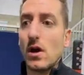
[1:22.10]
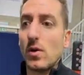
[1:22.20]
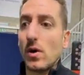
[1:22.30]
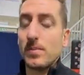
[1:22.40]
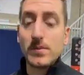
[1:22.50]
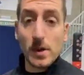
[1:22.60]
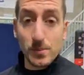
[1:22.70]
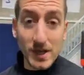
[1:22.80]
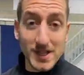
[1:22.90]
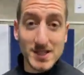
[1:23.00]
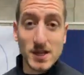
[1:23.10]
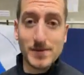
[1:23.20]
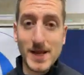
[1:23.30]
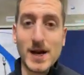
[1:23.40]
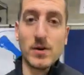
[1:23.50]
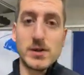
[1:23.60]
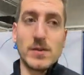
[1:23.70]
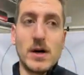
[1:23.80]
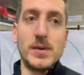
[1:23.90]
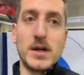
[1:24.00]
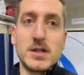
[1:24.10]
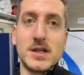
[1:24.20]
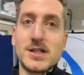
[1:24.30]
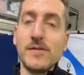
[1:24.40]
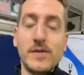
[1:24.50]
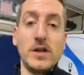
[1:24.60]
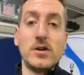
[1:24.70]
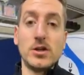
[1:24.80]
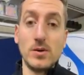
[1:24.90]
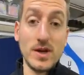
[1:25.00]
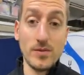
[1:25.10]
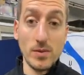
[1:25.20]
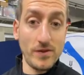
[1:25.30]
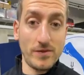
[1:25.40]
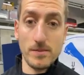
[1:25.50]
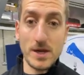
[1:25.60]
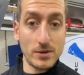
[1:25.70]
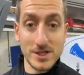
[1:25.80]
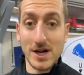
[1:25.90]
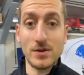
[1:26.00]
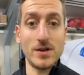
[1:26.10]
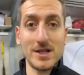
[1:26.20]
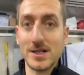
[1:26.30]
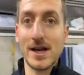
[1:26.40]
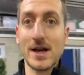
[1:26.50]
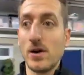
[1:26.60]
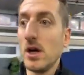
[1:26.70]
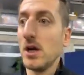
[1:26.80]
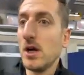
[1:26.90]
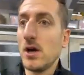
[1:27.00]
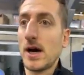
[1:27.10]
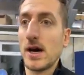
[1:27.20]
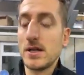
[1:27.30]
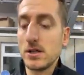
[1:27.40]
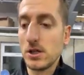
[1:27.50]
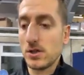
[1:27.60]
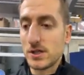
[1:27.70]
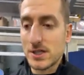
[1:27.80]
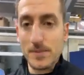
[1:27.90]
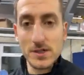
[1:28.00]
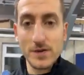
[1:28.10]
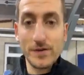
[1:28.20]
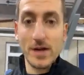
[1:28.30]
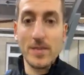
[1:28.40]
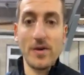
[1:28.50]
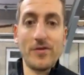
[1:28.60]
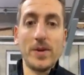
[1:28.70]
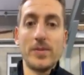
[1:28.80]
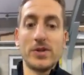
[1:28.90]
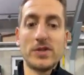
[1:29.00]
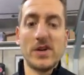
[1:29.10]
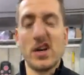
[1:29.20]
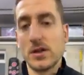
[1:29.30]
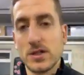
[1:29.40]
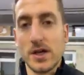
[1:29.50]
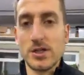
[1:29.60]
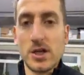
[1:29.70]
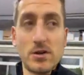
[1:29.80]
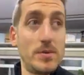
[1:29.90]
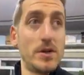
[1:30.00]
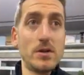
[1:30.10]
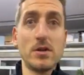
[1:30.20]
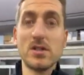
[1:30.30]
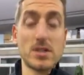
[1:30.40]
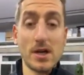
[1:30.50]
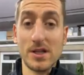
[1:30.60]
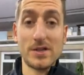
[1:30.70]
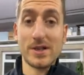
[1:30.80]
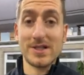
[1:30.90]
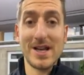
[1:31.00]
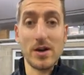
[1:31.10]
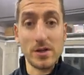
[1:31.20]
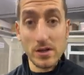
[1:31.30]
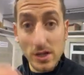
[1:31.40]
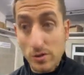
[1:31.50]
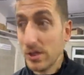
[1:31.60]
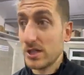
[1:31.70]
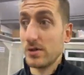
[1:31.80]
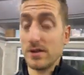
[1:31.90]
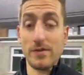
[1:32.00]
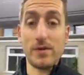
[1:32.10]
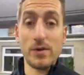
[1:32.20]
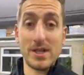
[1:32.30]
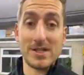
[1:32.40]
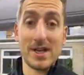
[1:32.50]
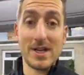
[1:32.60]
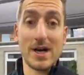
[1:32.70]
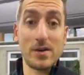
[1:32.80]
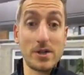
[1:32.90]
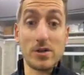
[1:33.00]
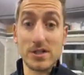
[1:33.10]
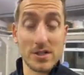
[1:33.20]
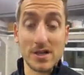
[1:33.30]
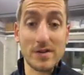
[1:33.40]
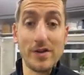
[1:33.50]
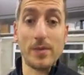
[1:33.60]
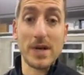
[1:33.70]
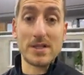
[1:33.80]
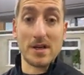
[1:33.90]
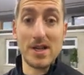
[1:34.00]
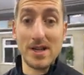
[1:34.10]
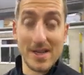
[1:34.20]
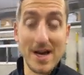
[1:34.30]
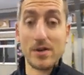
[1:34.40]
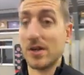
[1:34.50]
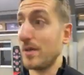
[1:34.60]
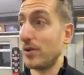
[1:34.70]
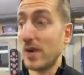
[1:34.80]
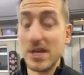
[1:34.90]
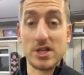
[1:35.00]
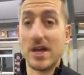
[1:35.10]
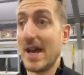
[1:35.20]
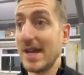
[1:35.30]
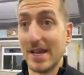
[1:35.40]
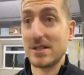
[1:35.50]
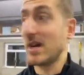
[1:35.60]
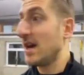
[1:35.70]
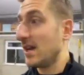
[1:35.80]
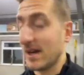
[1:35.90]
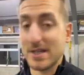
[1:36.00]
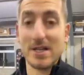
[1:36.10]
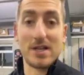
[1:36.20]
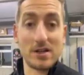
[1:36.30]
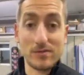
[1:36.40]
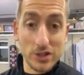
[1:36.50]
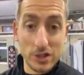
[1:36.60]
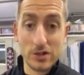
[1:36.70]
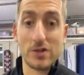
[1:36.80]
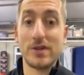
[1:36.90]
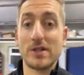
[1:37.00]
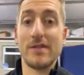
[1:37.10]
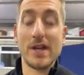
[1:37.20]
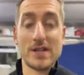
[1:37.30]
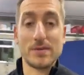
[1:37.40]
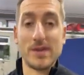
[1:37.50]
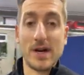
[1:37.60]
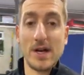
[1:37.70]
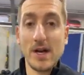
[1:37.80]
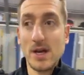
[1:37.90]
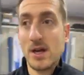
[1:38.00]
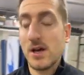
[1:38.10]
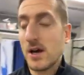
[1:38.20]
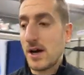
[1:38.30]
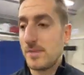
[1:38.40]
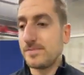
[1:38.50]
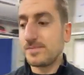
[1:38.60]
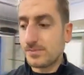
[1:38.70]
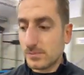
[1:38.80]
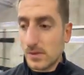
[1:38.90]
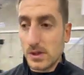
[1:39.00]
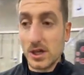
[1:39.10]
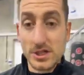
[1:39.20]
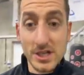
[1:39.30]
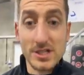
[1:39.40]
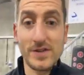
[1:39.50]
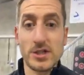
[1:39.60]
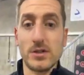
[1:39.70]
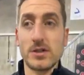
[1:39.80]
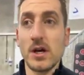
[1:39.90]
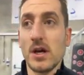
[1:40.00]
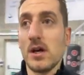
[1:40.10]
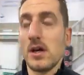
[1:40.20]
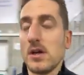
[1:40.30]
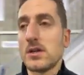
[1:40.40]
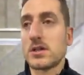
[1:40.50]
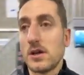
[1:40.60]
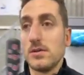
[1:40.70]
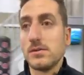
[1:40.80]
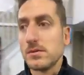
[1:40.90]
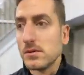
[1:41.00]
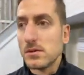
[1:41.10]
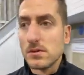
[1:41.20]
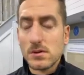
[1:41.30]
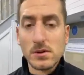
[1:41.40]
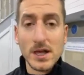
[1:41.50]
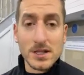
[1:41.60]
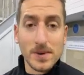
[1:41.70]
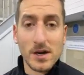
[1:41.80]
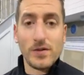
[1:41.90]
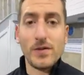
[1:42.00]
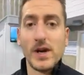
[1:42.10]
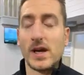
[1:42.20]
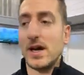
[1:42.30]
I'm bringing this up now as well, because it's something you can do even with meals out, eating out. And, you know, December's a funny month. People just think, I start in January, but you can start these things now. You can increase your fluid intake now, and you can start to feel better now. You get more energy, headaches. Like I said, you can reduce your risk of headaches with that. Digestive issues. So that's a powerful thing.